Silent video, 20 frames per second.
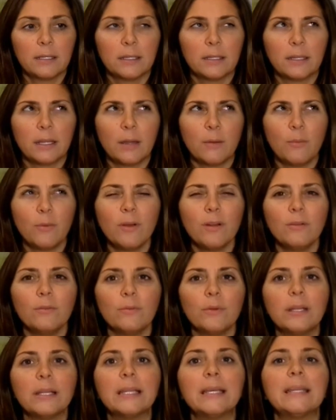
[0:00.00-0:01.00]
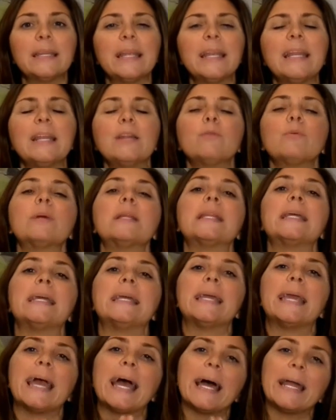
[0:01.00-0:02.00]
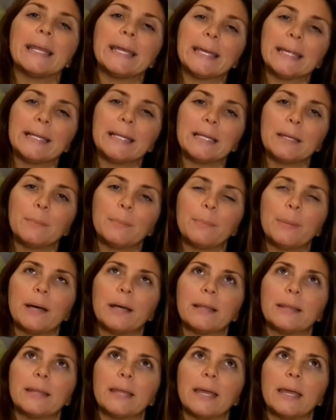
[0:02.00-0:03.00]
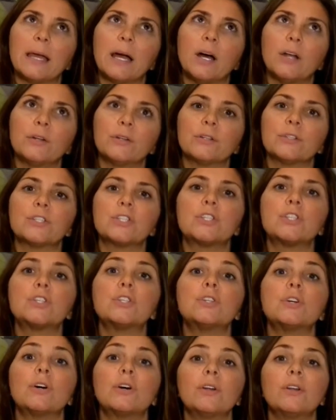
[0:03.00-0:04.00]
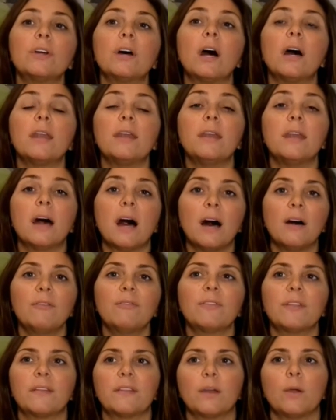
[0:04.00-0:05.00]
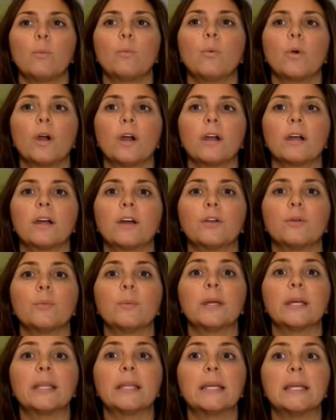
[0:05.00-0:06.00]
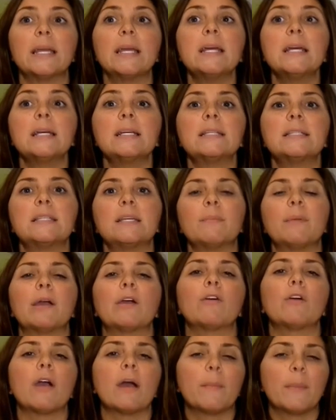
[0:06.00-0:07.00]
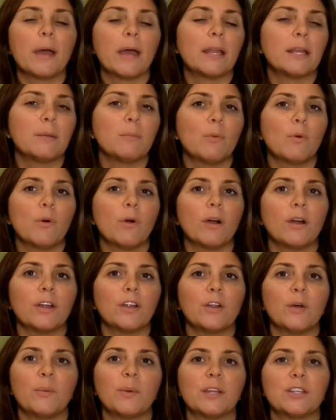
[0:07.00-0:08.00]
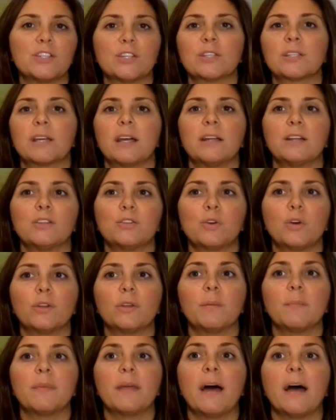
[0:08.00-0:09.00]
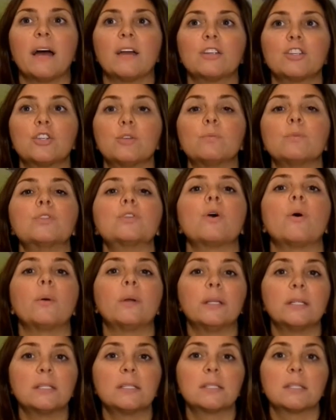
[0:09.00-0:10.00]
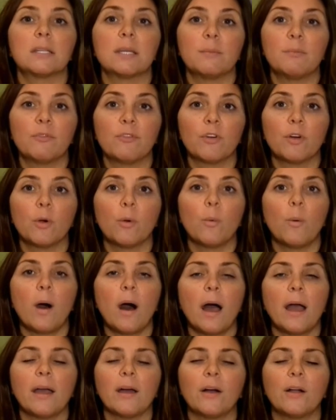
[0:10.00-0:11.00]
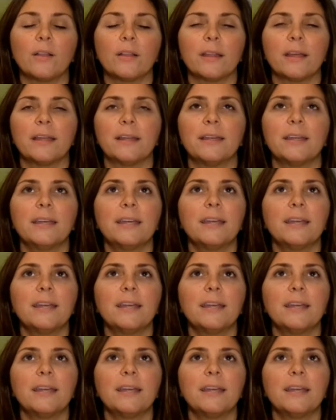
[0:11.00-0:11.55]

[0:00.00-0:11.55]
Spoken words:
they didn't really get it, but they understood enough that they weren't going to really see my grandma anymore. We just kind of told them that she was going to sleep for a while, and,